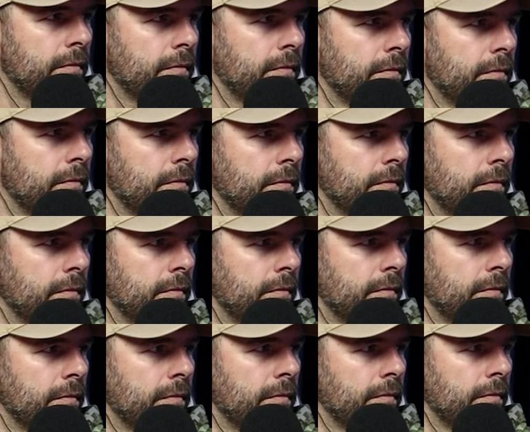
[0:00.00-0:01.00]

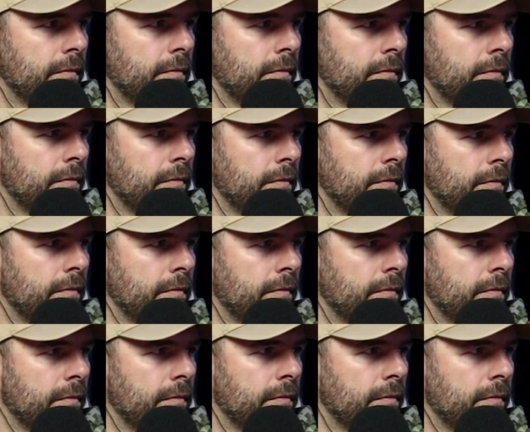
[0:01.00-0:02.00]

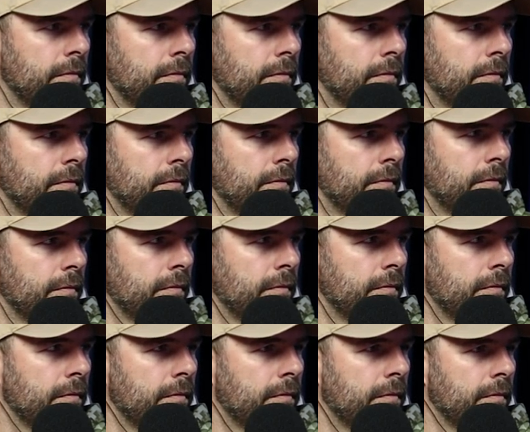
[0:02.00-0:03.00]

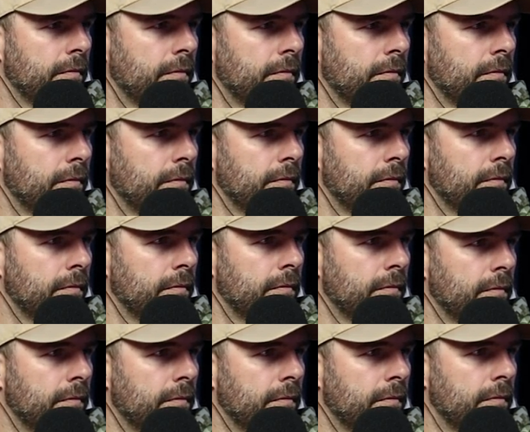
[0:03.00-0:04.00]

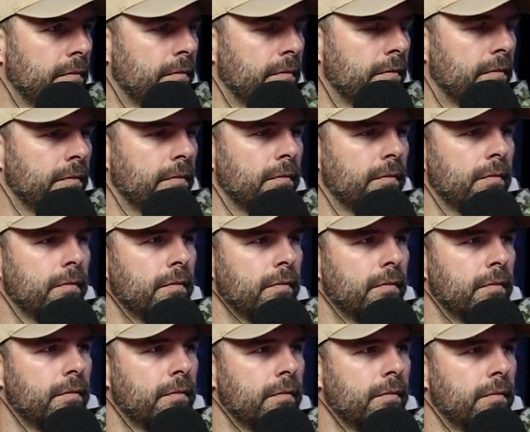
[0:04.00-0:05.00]

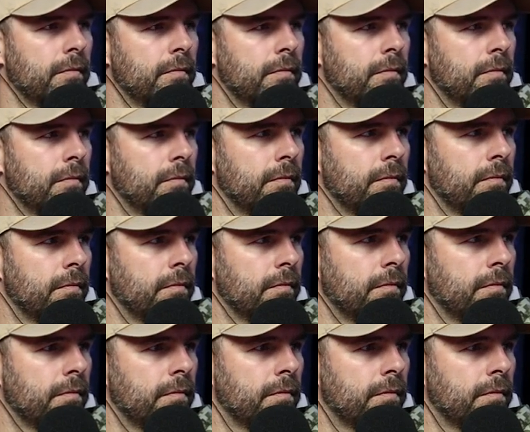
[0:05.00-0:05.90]
[no speech]